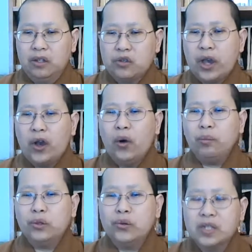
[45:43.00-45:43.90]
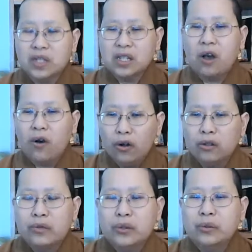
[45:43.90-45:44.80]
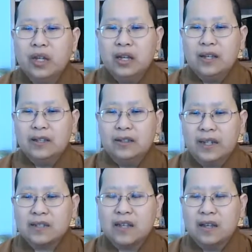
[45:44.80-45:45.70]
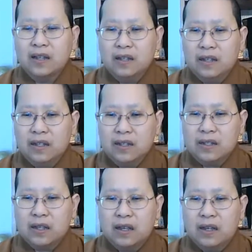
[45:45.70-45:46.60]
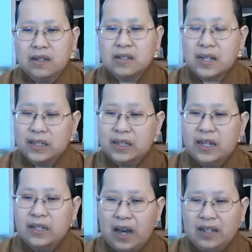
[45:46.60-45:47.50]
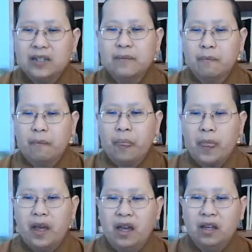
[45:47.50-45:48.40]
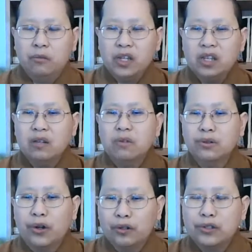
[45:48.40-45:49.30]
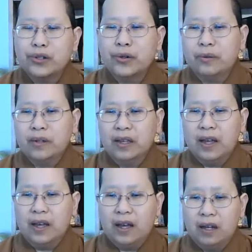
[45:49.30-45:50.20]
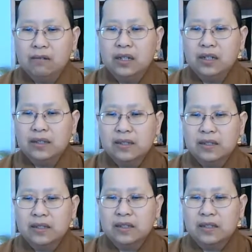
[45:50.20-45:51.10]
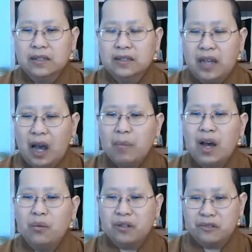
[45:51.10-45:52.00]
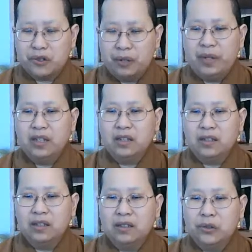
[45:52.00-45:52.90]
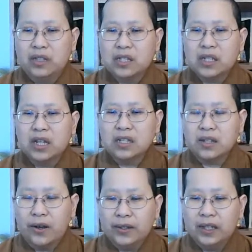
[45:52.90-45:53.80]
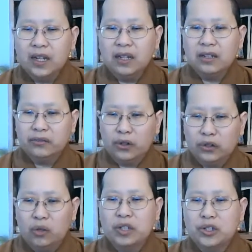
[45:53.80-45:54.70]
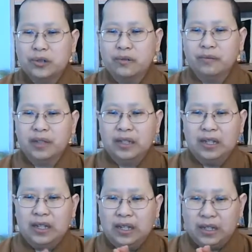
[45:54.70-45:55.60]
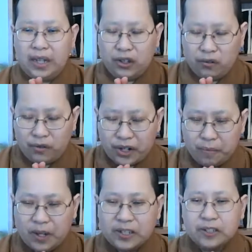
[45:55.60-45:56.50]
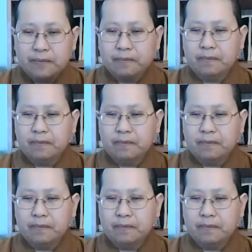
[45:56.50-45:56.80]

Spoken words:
So I hope to see all of you next Saturday night, and we will control our Dharma with streaming to discuss on the Four Noble Truths. Thank you very much.